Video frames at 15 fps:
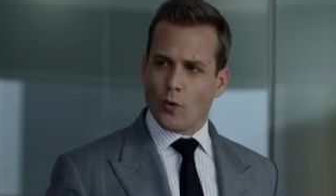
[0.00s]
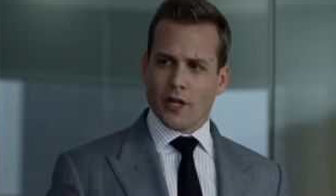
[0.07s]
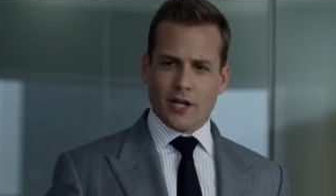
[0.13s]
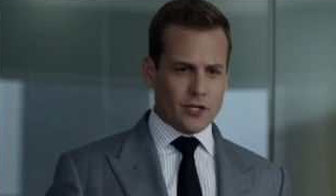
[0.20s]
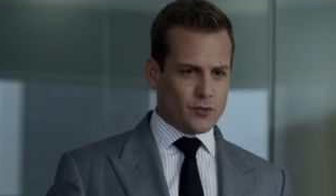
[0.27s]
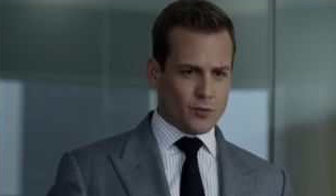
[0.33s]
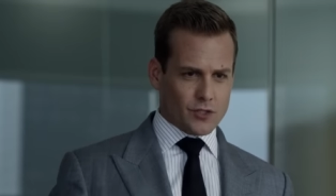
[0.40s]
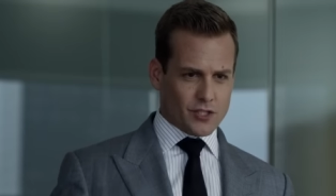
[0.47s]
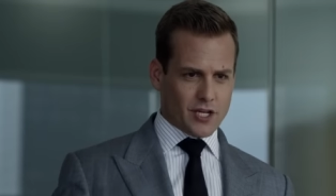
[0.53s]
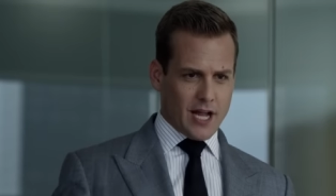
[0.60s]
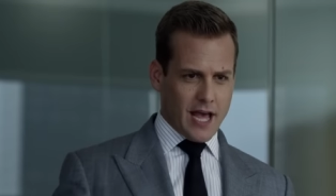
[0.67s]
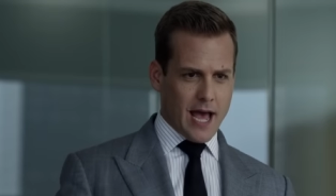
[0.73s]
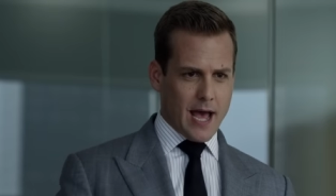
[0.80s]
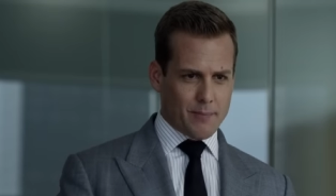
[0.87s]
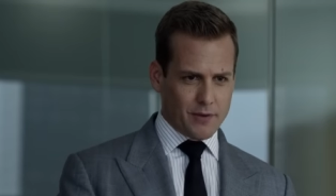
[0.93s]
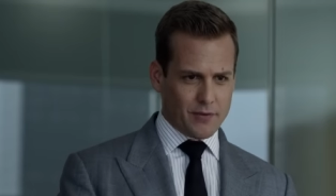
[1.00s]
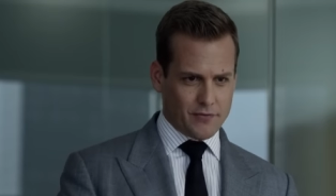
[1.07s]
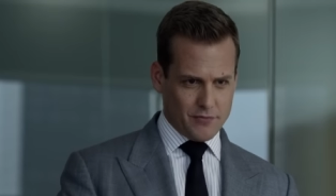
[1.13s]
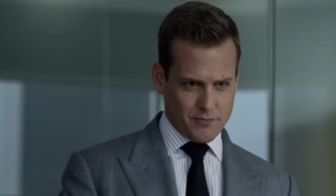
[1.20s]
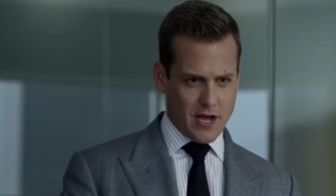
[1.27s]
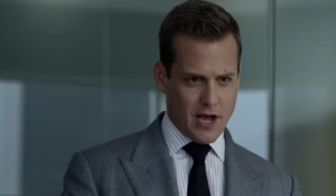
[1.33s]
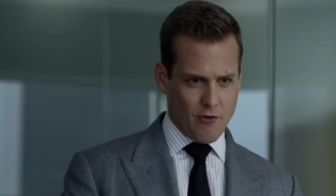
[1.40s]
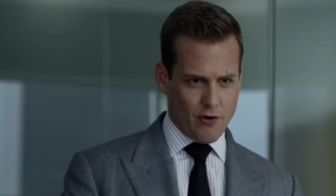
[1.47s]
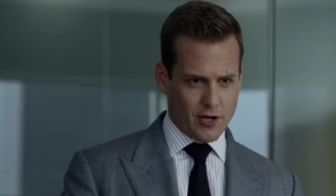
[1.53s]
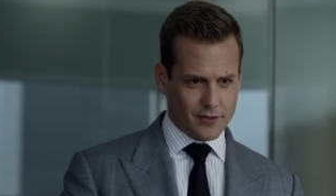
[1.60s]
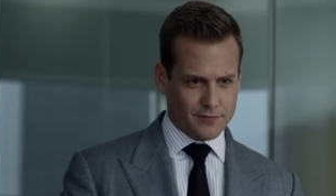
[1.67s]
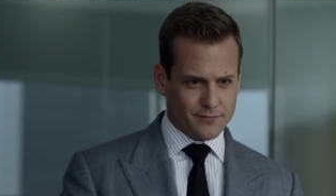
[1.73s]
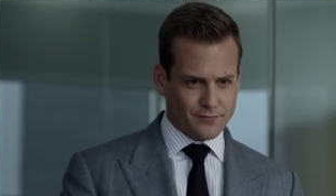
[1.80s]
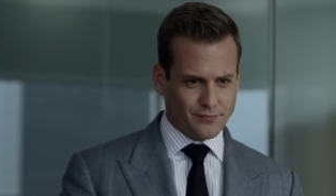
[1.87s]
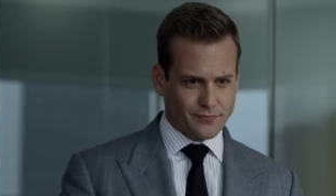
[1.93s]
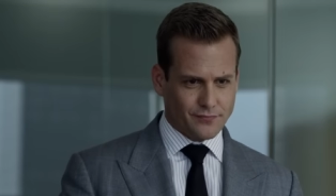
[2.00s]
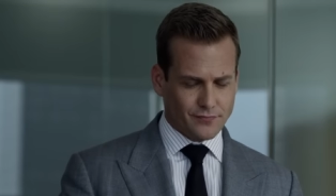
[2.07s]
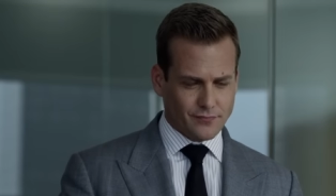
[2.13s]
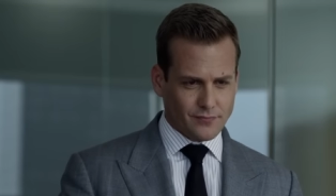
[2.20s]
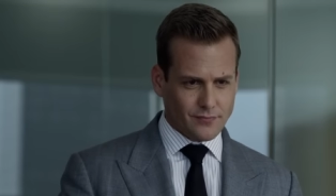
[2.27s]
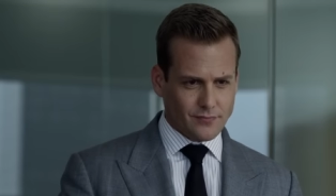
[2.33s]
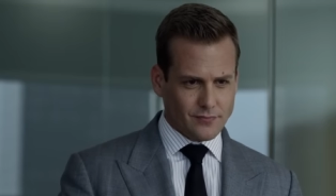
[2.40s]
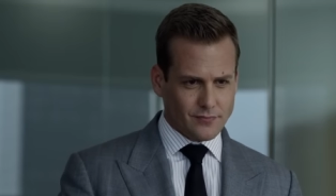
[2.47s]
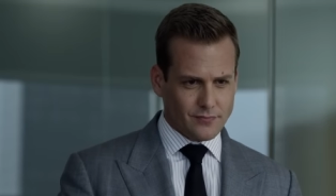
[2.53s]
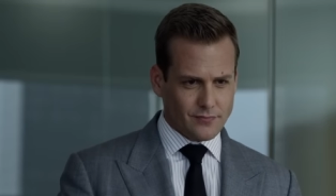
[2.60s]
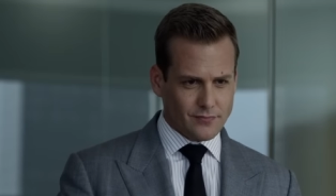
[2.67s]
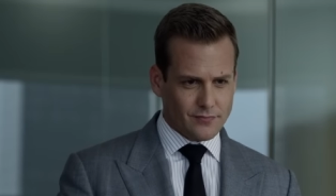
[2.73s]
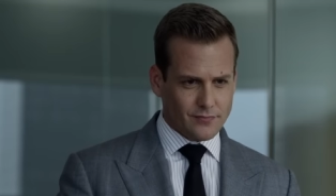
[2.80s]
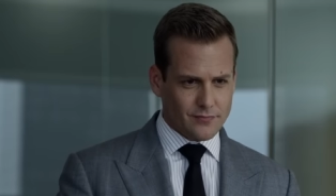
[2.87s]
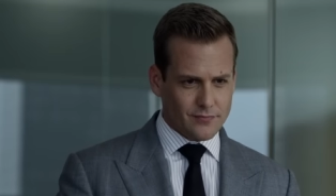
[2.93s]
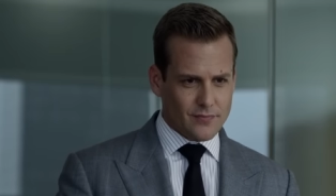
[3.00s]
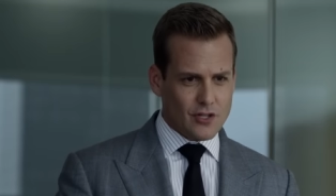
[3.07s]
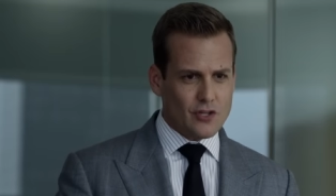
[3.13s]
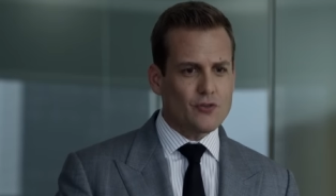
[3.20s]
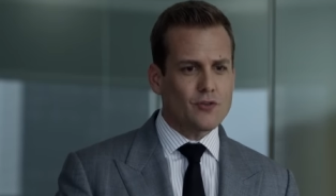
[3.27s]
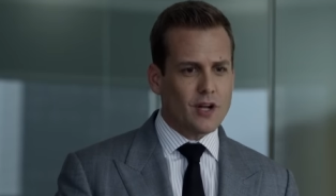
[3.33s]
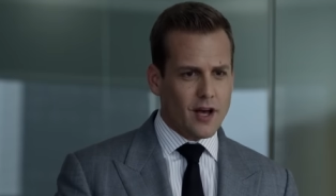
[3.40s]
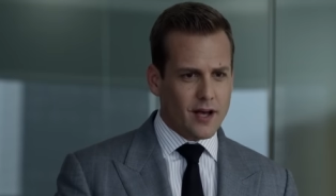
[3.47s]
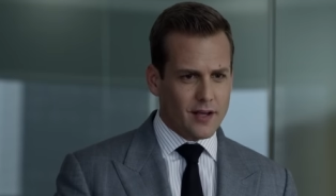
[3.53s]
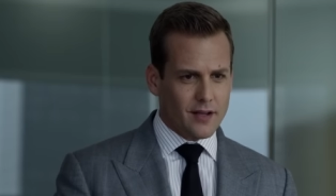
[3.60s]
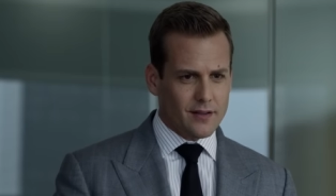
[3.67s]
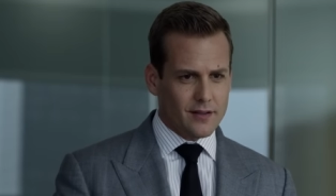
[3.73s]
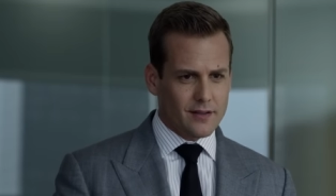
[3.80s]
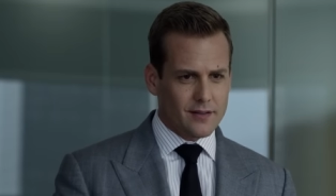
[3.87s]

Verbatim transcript: Well, here's what's gonna happen from now on you and I,